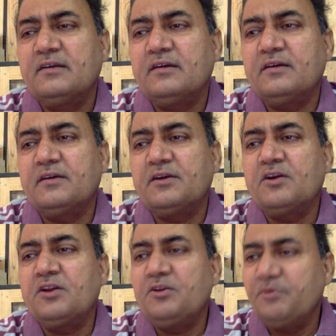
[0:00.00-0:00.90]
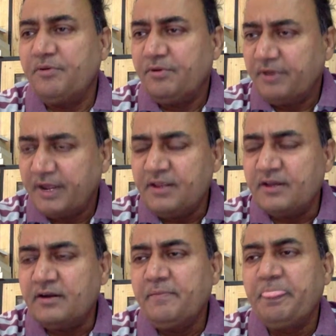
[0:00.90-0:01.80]
according to
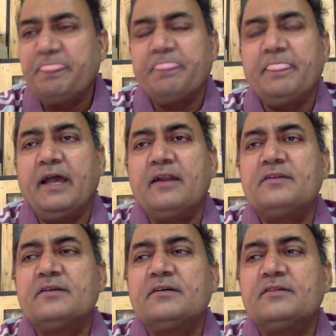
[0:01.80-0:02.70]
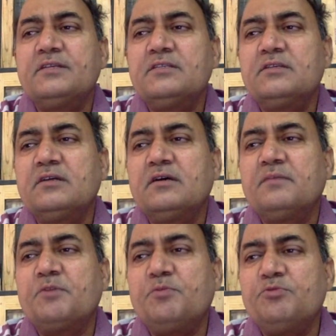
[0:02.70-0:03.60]
Gettier, that this
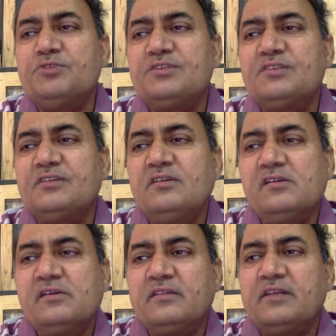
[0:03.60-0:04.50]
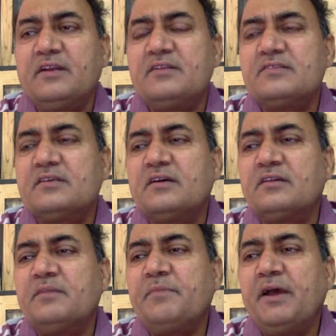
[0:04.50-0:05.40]
proposition, that is
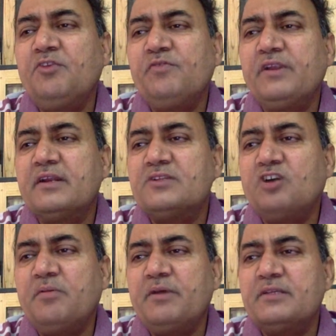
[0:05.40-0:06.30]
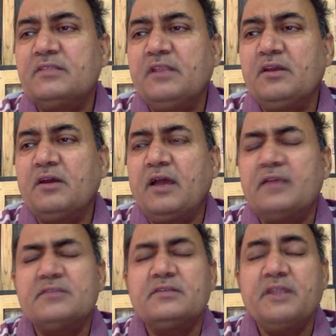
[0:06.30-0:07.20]
the man who will get job has
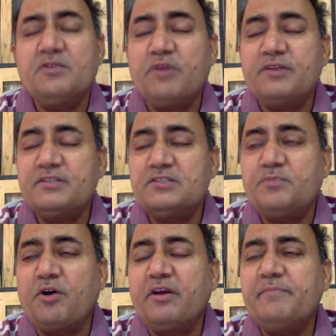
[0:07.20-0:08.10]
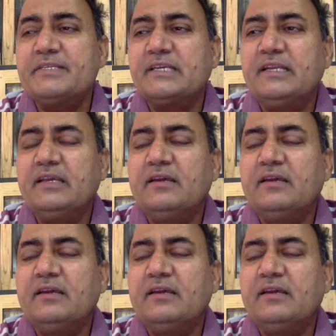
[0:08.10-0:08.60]
10 coins in his pocket, basically